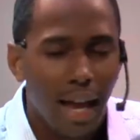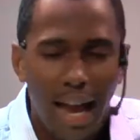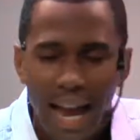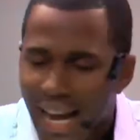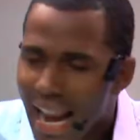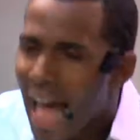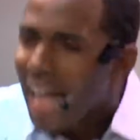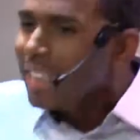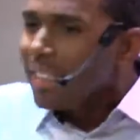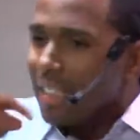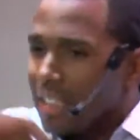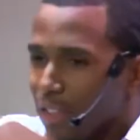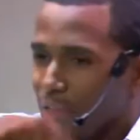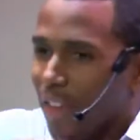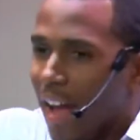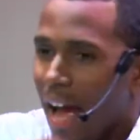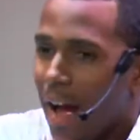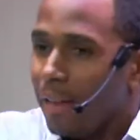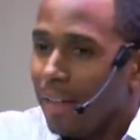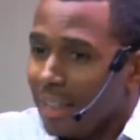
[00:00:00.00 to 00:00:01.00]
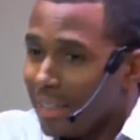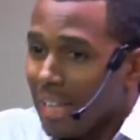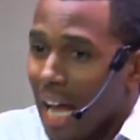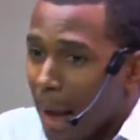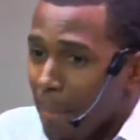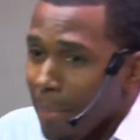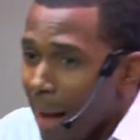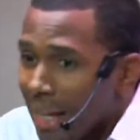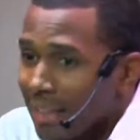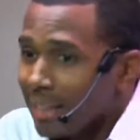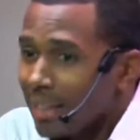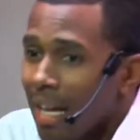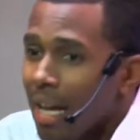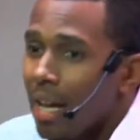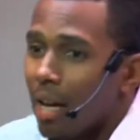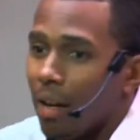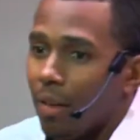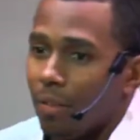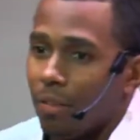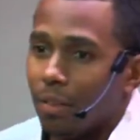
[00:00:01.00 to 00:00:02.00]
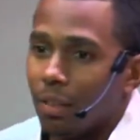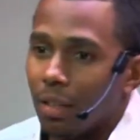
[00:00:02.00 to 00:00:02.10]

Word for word: And I just found this out myself.